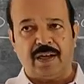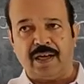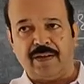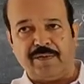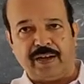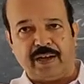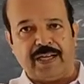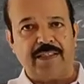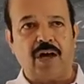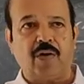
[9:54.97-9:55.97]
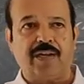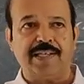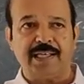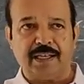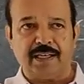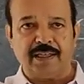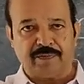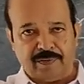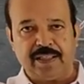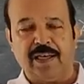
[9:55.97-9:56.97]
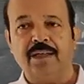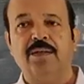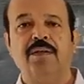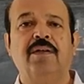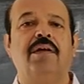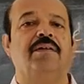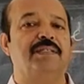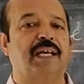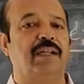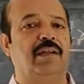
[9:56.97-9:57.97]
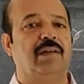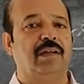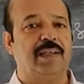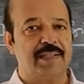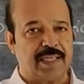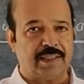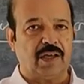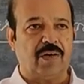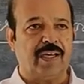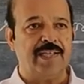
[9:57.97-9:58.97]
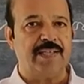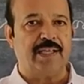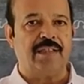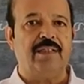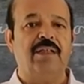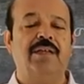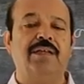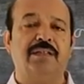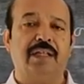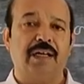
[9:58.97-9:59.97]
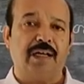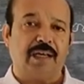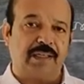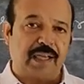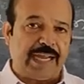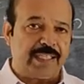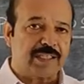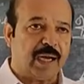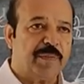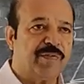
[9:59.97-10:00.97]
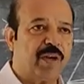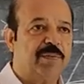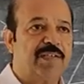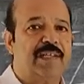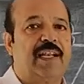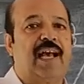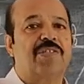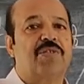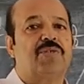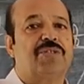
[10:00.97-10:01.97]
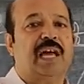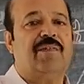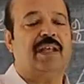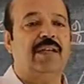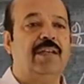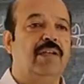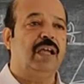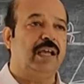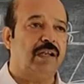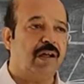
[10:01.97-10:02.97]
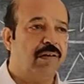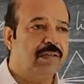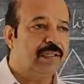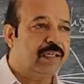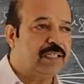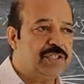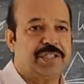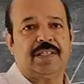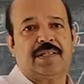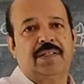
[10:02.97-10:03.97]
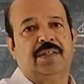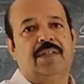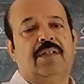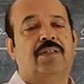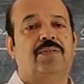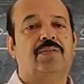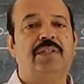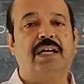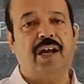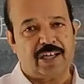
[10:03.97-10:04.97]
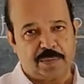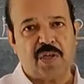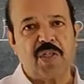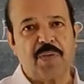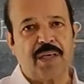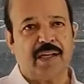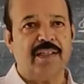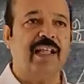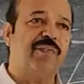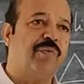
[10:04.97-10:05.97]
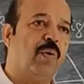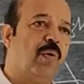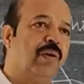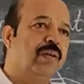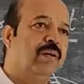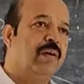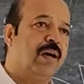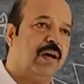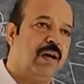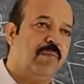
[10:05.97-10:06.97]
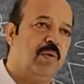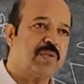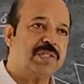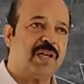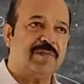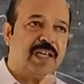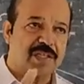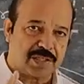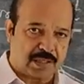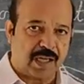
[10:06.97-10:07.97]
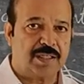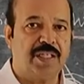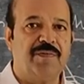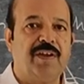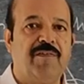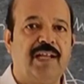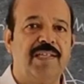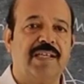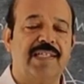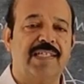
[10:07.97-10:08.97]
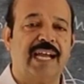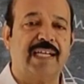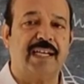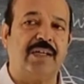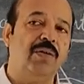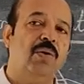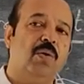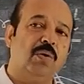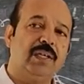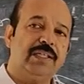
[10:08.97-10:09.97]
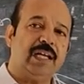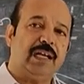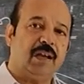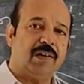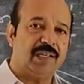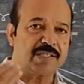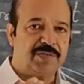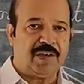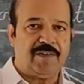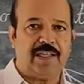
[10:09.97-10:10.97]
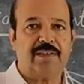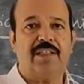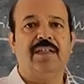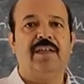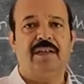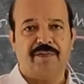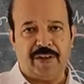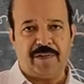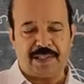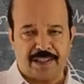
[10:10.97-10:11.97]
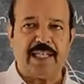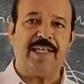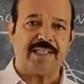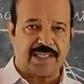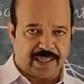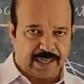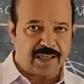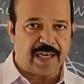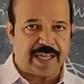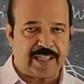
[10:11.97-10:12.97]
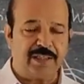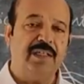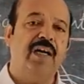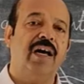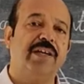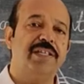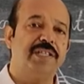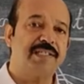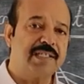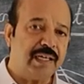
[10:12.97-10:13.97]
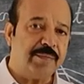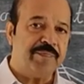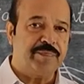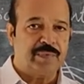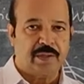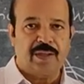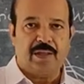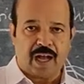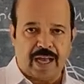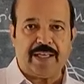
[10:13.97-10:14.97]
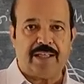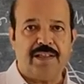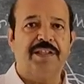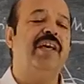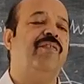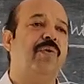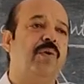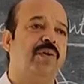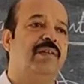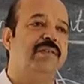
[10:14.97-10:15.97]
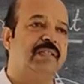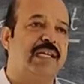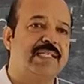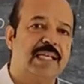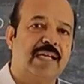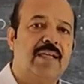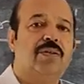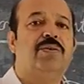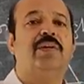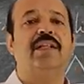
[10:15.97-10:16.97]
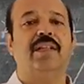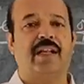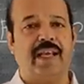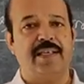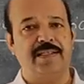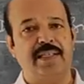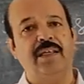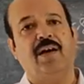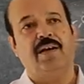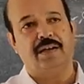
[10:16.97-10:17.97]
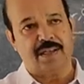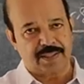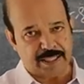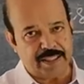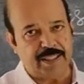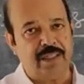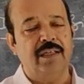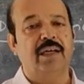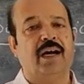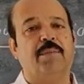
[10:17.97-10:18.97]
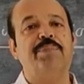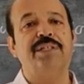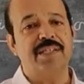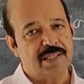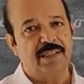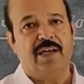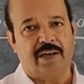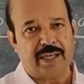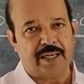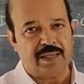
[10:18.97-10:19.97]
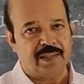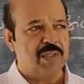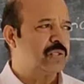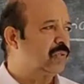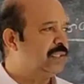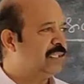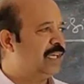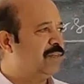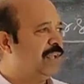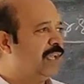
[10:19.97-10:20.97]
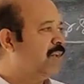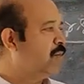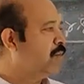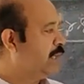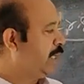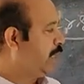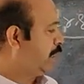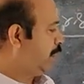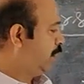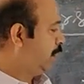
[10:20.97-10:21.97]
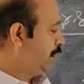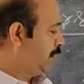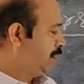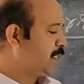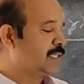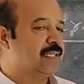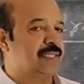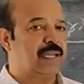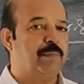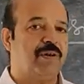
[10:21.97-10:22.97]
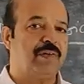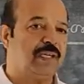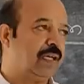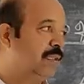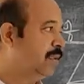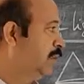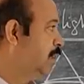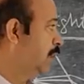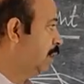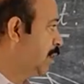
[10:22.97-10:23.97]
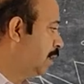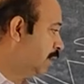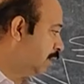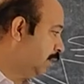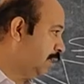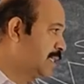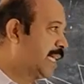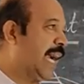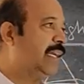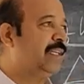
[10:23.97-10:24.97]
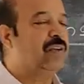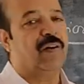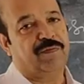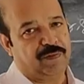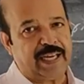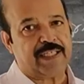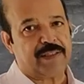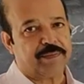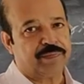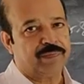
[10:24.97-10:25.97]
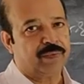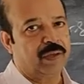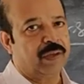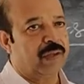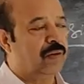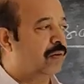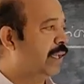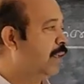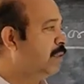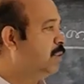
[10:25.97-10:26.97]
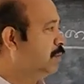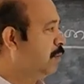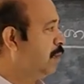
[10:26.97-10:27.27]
at the horizon, when the sun is at the horizon, the light coming from the sun has to travel a longer distance through the atmosphere. Therefore, most of the shorter wavelengths are scattered. Only the longest wavelength waves, that is red light, reaches the eye. Therefore, the sun during the rising or setting appears red. So, in that way, we can discuss about the scattering of light. Okay.